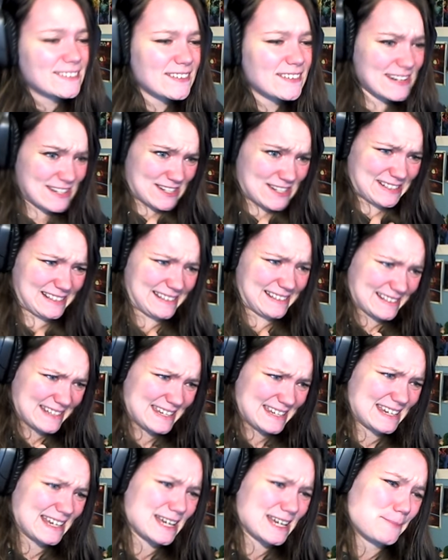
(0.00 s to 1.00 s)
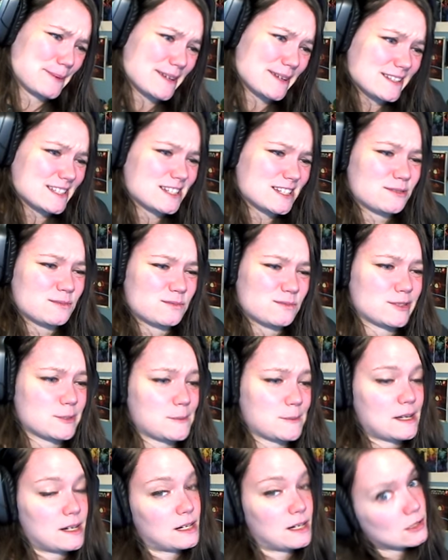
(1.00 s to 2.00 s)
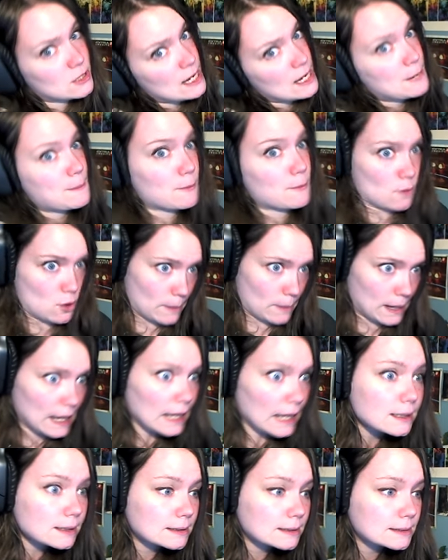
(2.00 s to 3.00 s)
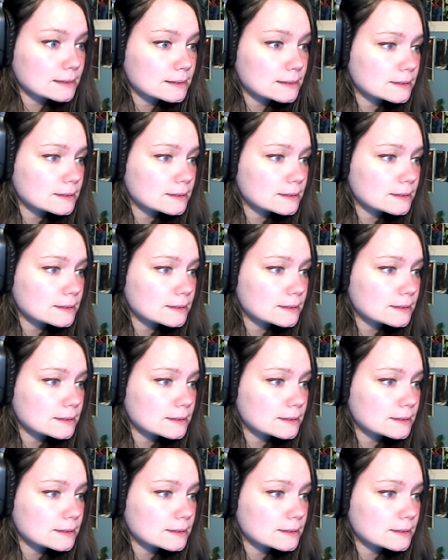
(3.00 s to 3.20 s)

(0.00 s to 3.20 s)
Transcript: Originally, I built him to be an entertainment robot.